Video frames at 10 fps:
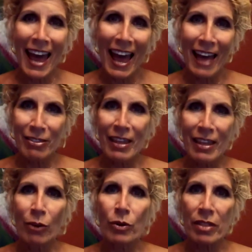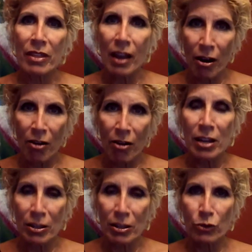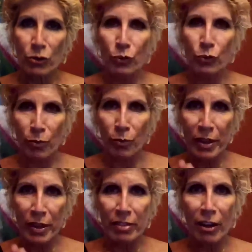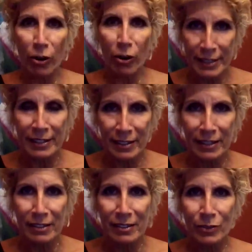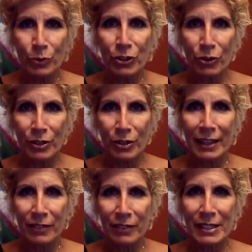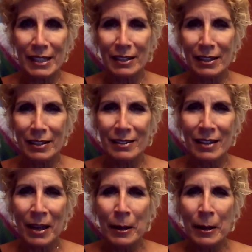and they were there in the room with their assistants, with their executive assistants.